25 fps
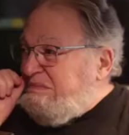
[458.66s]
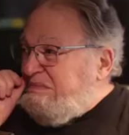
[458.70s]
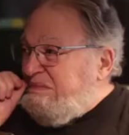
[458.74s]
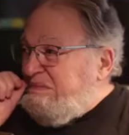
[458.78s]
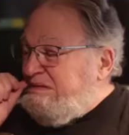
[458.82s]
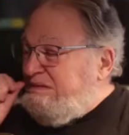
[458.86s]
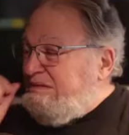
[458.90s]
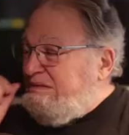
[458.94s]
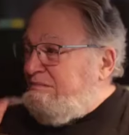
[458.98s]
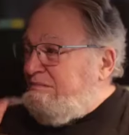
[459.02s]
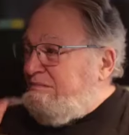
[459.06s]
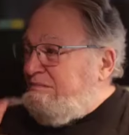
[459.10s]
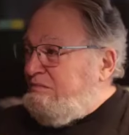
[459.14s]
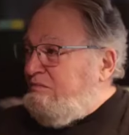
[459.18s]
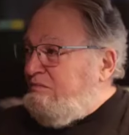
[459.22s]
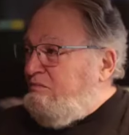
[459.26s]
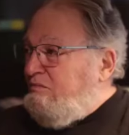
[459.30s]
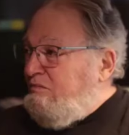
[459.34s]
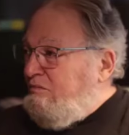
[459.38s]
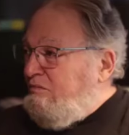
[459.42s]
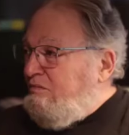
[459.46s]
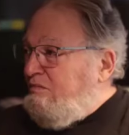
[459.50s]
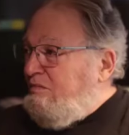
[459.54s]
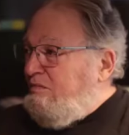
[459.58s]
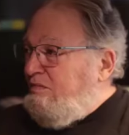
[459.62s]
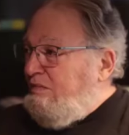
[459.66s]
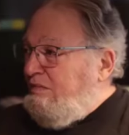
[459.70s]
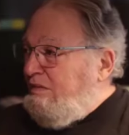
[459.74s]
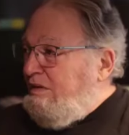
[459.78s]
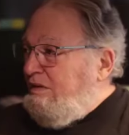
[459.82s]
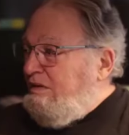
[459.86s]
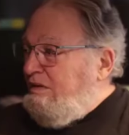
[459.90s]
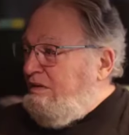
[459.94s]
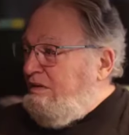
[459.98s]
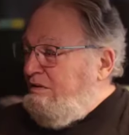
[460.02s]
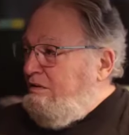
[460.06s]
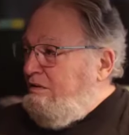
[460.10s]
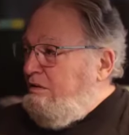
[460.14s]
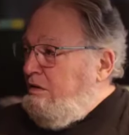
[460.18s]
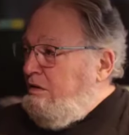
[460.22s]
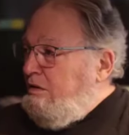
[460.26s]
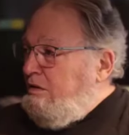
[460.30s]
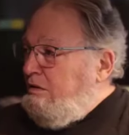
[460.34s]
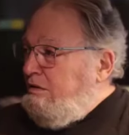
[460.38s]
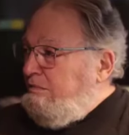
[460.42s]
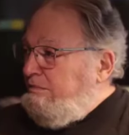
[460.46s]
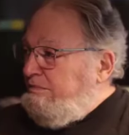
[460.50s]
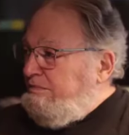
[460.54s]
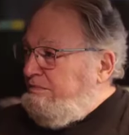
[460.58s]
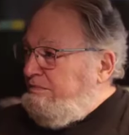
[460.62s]
and corrupting the youth. Yeah, and
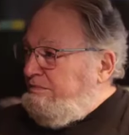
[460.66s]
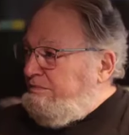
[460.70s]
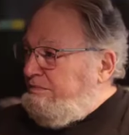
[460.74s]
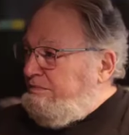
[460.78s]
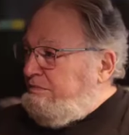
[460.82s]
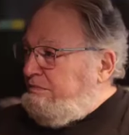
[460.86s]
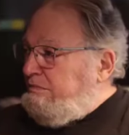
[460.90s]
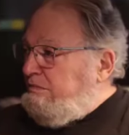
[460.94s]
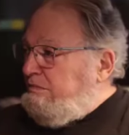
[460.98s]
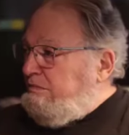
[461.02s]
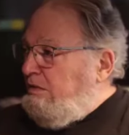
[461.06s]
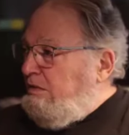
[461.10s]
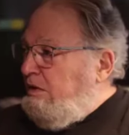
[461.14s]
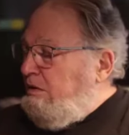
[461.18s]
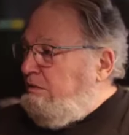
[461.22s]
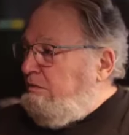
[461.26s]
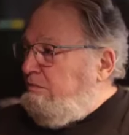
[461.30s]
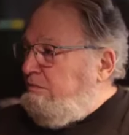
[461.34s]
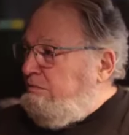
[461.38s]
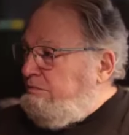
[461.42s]
he has his